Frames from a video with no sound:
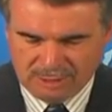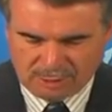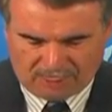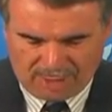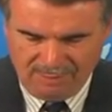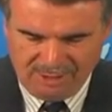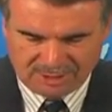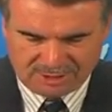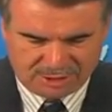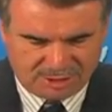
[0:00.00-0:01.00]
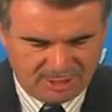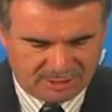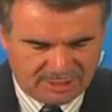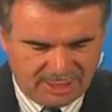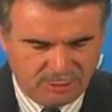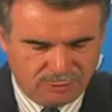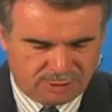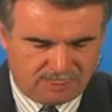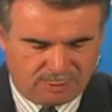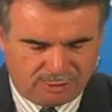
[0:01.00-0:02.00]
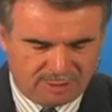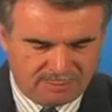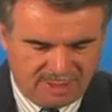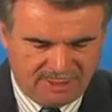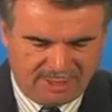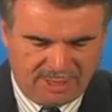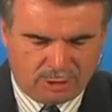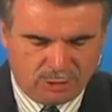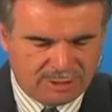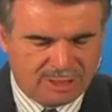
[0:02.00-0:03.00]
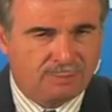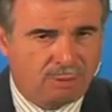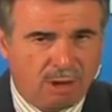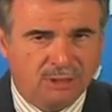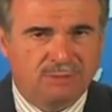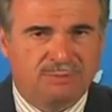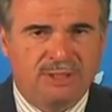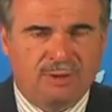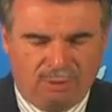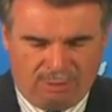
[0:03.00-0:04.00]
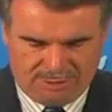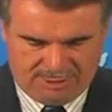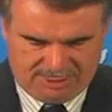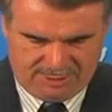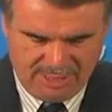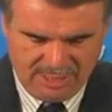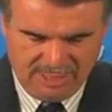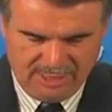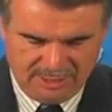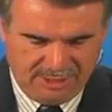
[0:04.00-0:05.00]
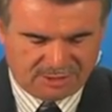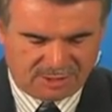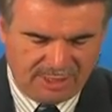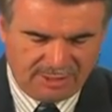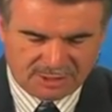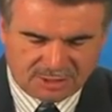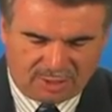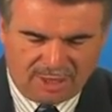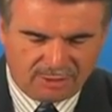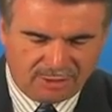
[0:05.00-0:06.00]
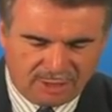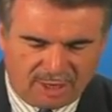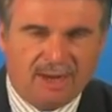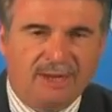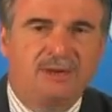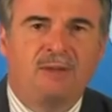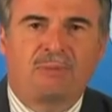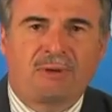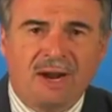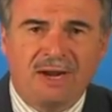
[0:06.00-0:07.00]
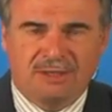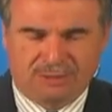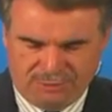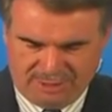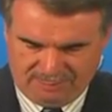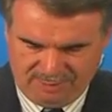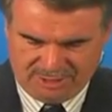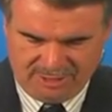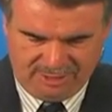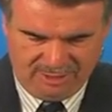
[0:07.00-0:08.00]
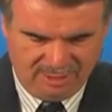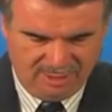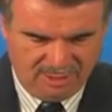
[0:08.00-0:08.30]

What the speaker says: The Prime Minister, Channel 10 News reported Monday, could not possibly order an Israeli strike on Iran prior to that meeting,